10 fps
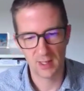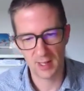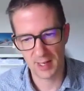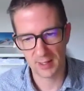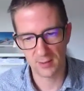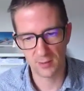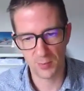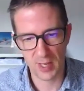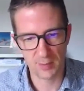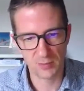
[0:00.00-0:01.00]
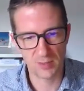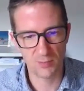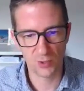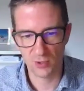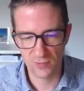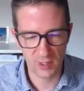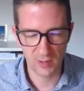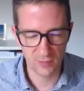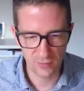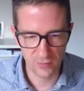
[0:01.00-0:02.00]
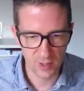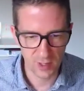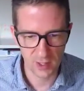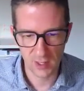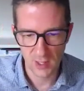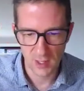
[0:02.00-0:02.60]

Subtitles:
and perhaps improve it even further.